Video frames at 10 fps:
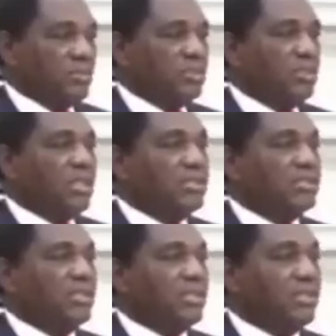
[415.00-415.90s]
Since the
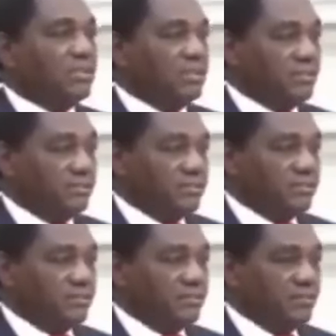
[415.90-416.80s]
last 10 days.
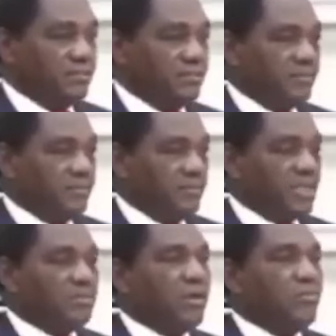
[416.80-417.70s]

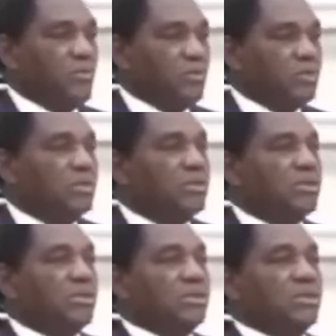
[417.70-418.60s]
That's my mood.
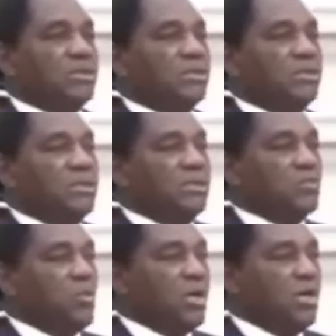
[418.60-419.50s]

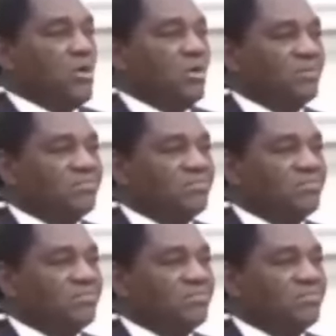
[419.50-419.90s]
Let's walk along.